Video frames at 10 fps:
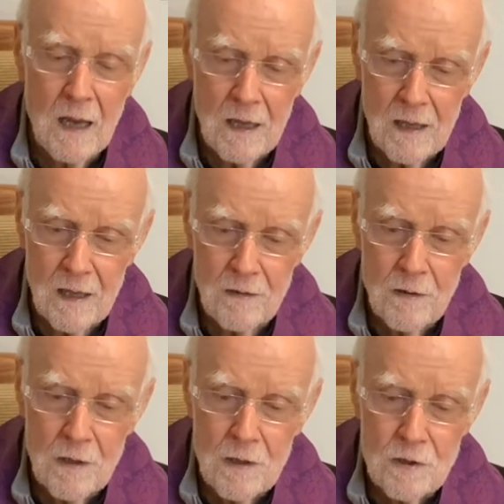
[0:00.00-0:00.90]
And
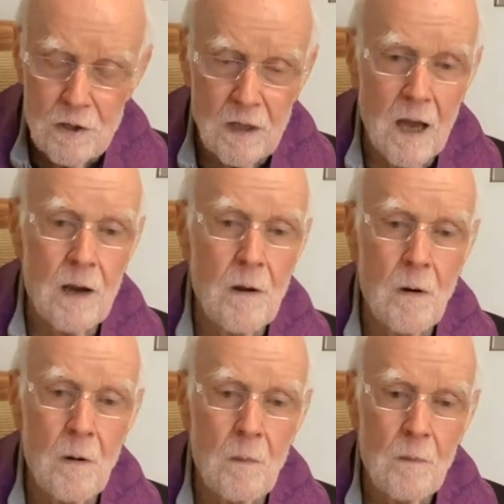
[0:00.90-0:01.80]
then she got
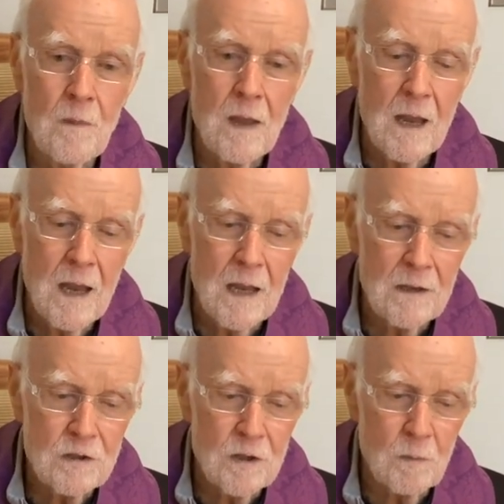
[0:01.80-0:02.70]
home
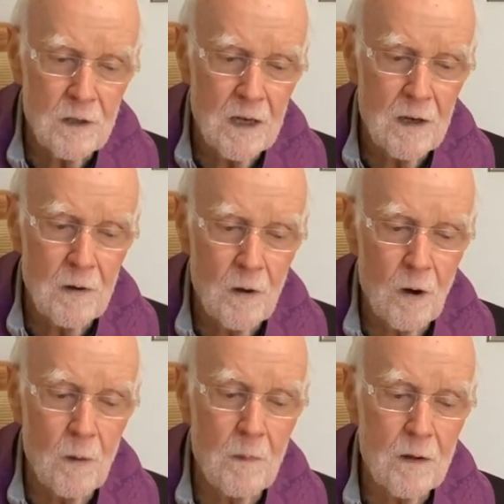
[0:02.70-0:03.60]
and she went in at
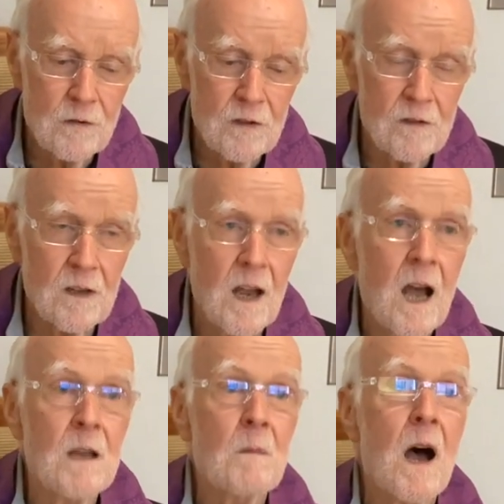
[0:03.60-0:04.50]
home and she said,
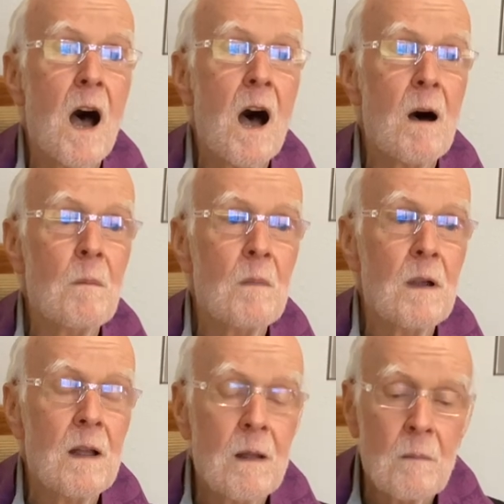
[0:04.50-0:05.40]
Hi, Mom.
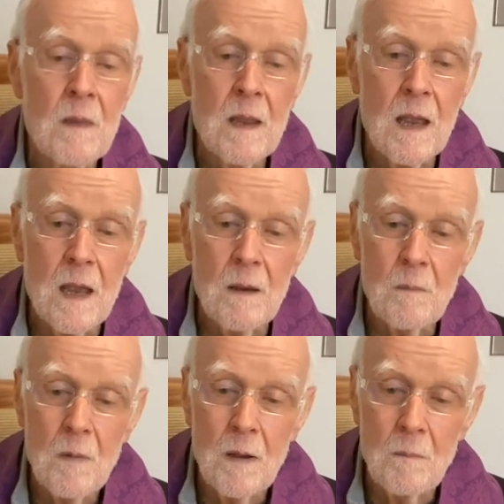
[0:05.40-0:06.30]

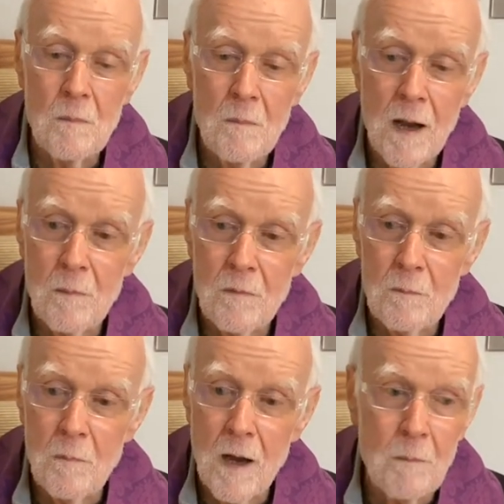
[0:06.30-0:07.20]
And, and mom,
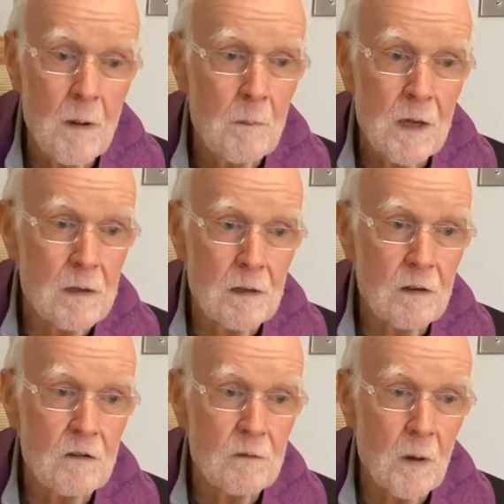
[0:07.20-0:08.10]
mom
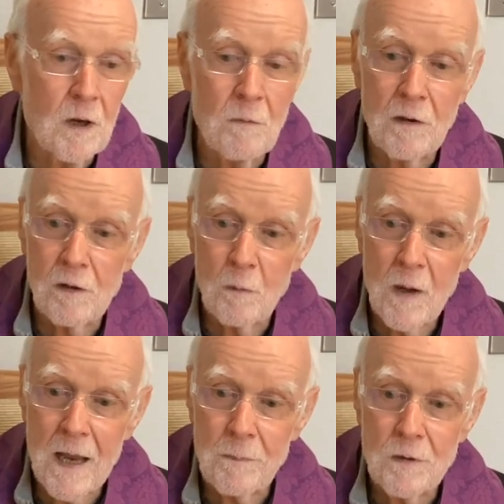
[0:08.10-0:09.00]
immediately spun around and said,
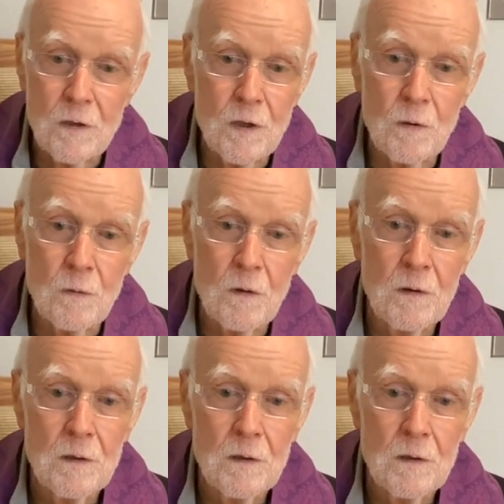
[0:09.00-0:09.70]
What happened to you?